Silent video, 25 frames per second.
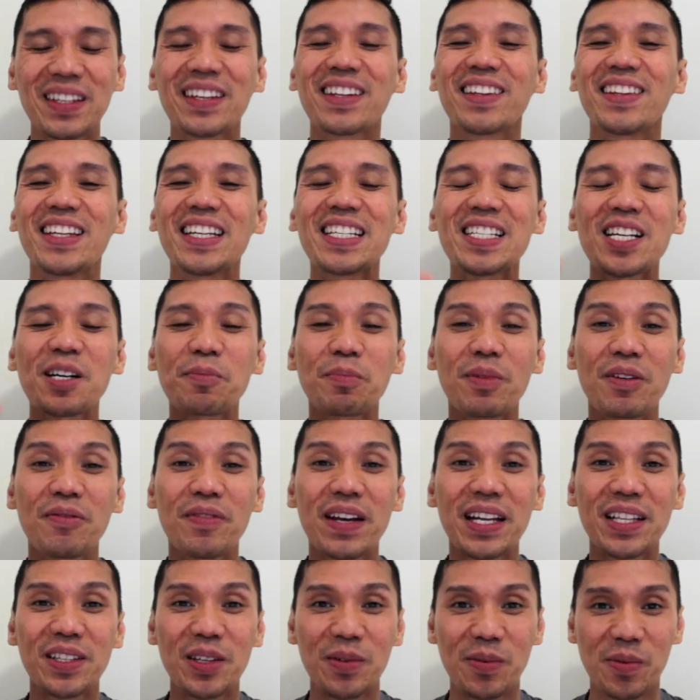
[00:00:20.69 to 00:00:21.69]
These are
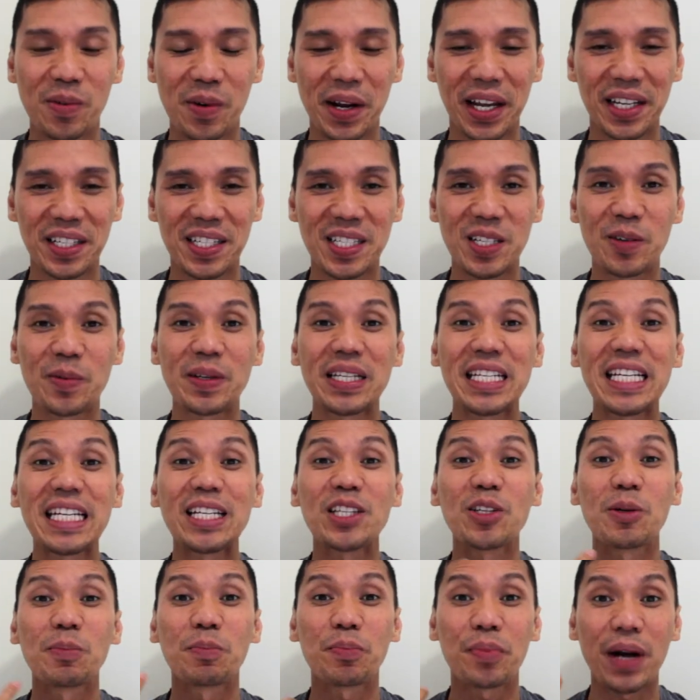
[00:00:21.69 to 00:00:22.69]
preventive ways, so we
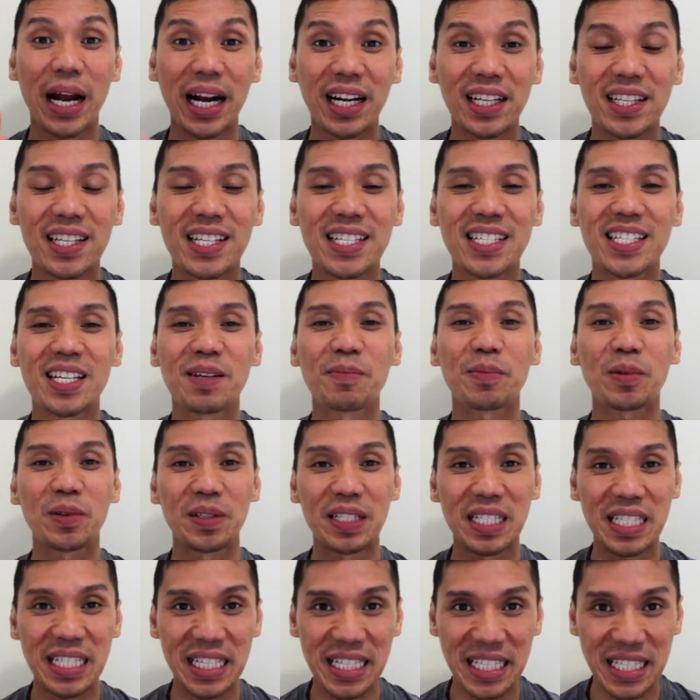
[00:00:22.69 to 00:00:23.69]
need to practice them
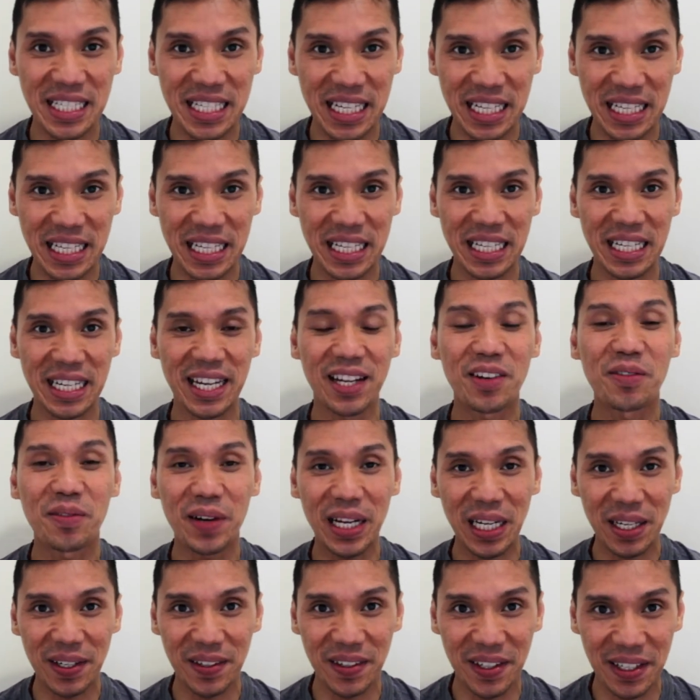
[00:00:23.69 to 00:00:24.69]
consistently and
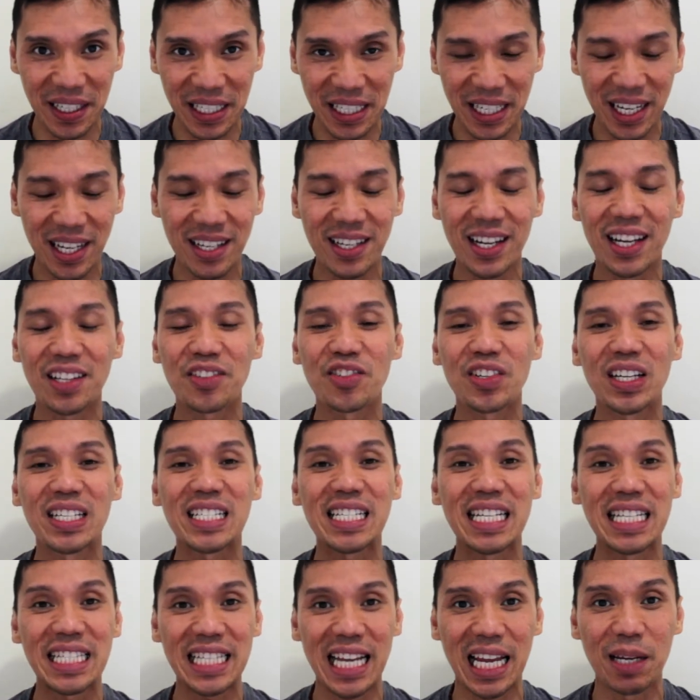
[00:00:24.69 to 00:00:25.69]
regularly, and not just
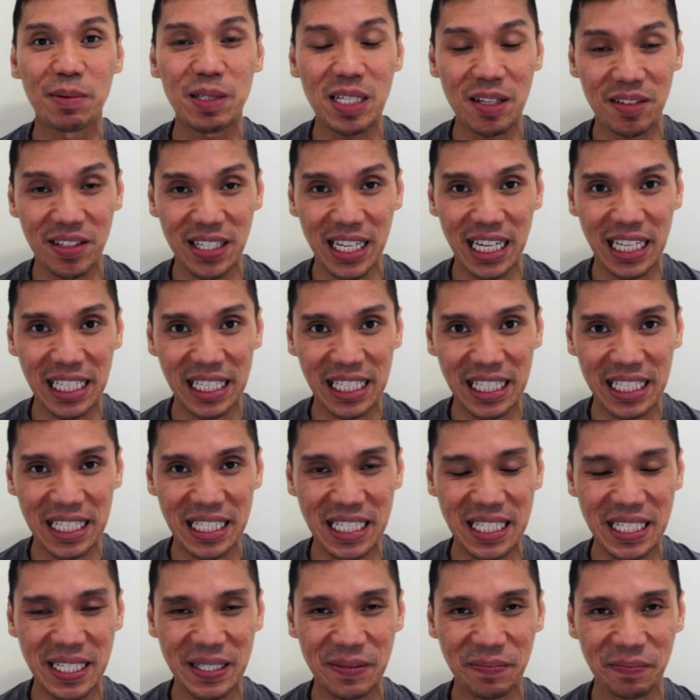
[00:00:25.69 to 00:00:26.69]
in times of
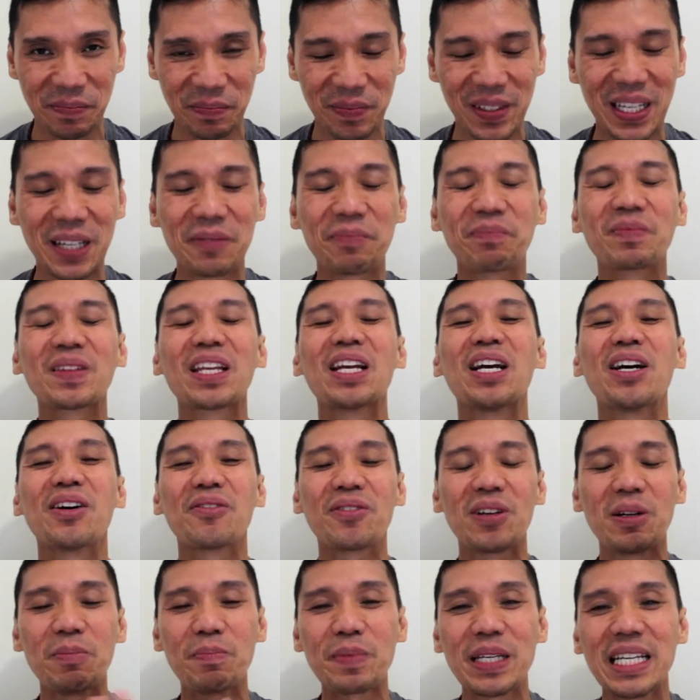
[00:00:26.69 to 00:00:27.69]
sickness. Yeah.
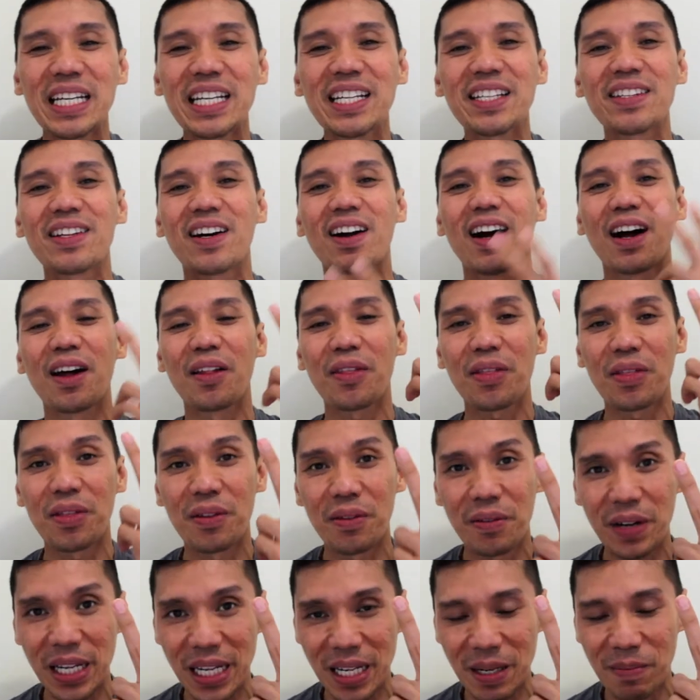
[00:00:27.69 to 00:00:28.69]
For me, there are
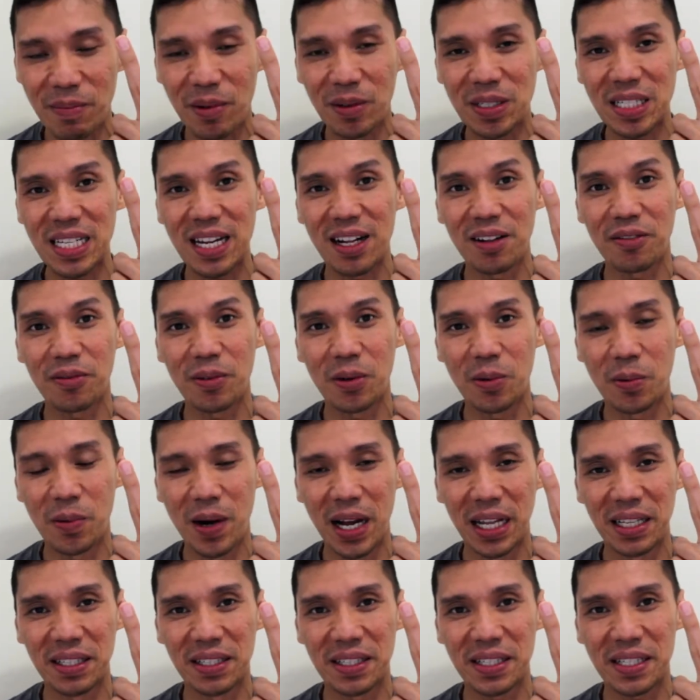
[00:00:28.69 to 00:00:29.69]
three most helpful
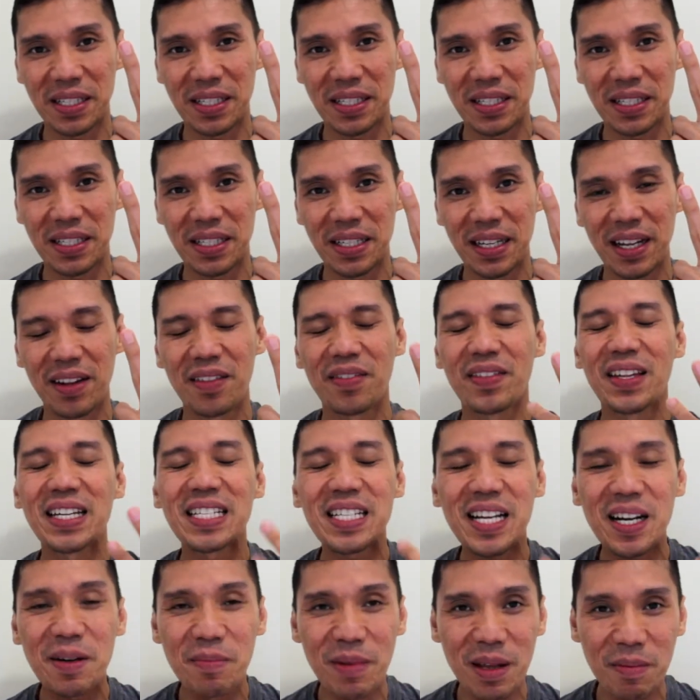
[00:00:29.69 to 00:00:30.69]
ones. And
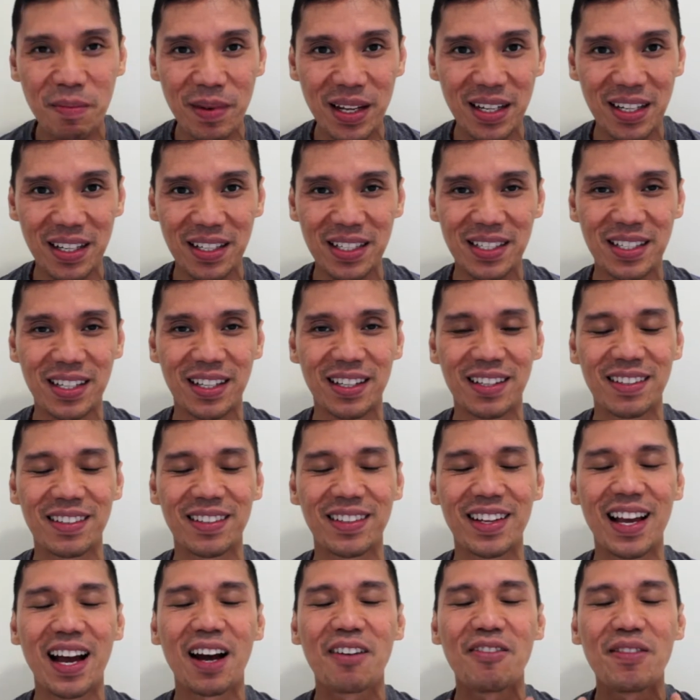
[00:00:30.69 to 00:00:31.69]
these are my medicine.
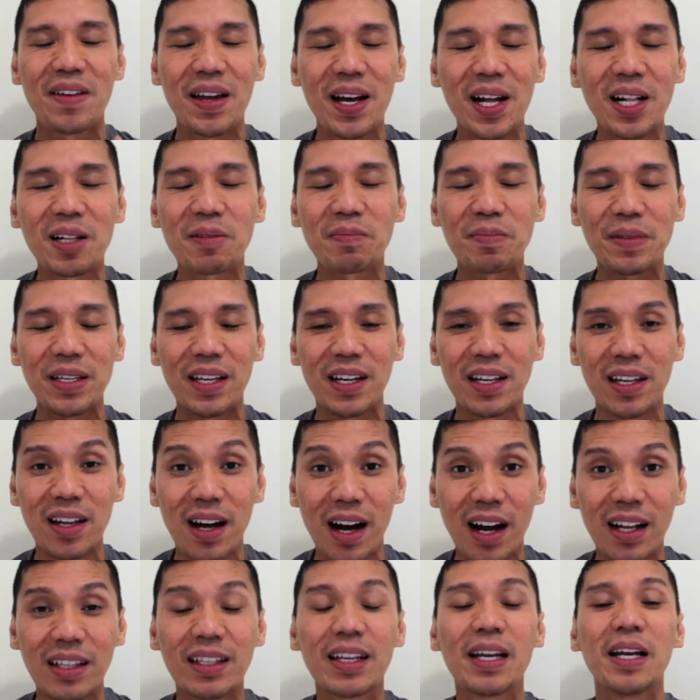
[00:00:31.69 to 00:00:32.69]
They have helped me a
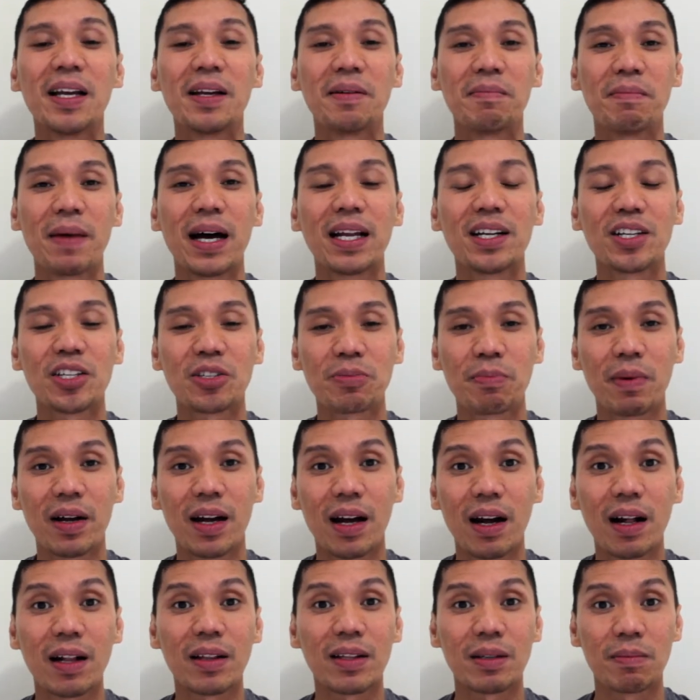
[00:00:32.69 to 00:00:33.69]
lot manage my
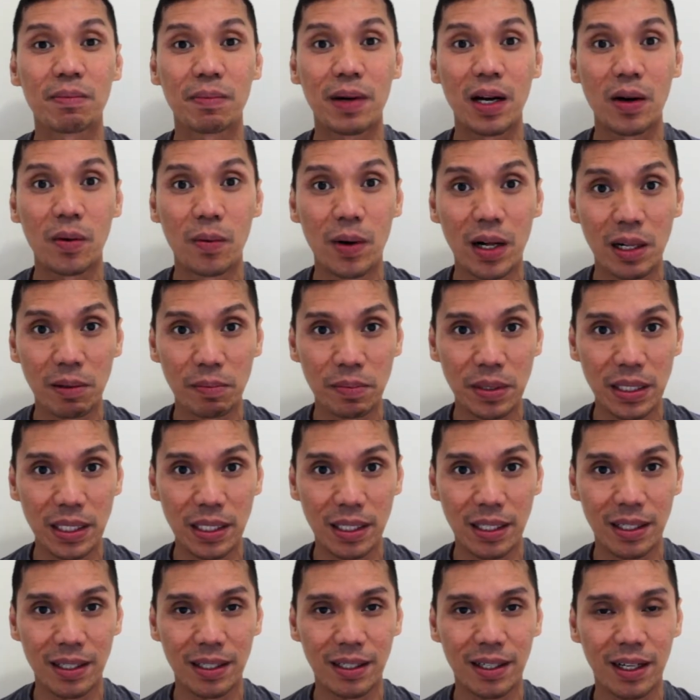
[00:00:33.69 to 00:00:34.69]
health and my
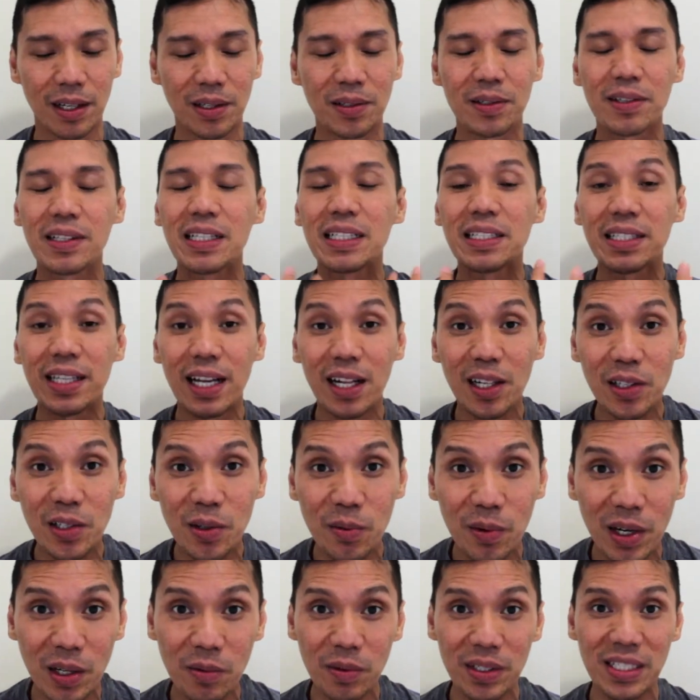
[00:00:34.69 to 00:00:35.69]
well-being. I couldn't tell you
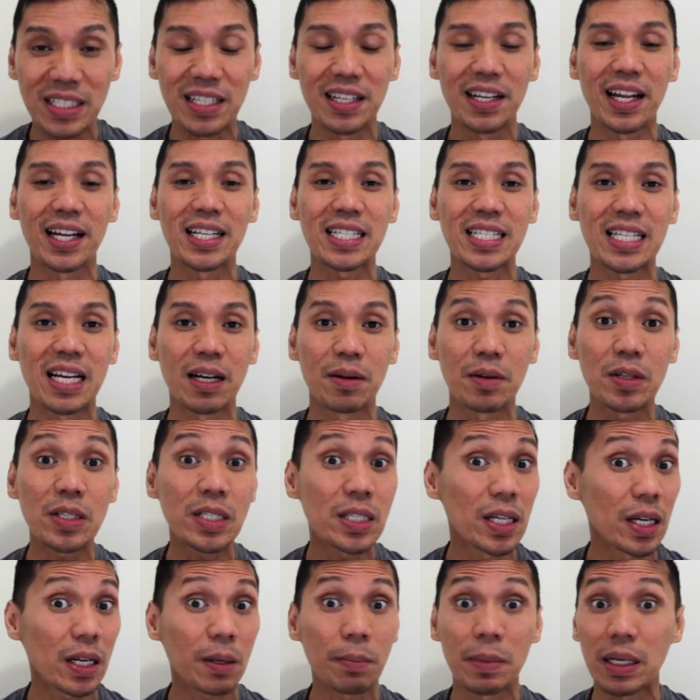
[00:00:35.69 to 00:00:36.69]
when was the last time I was
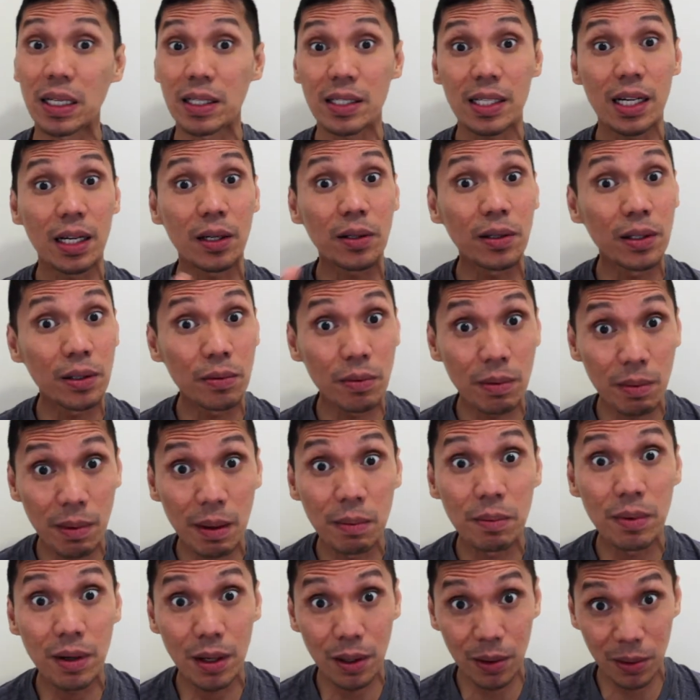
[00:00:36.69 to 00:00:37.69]
sick because I couldn't
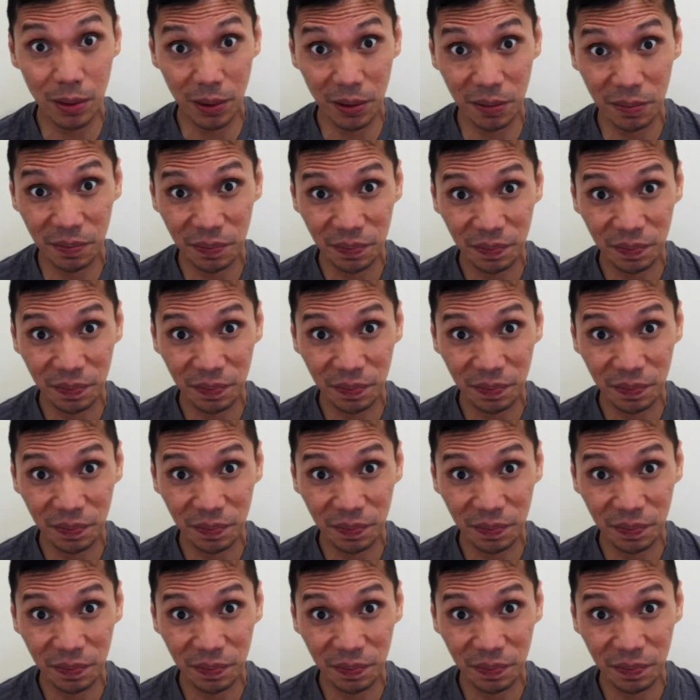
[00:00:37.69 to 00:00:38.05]
remember at all.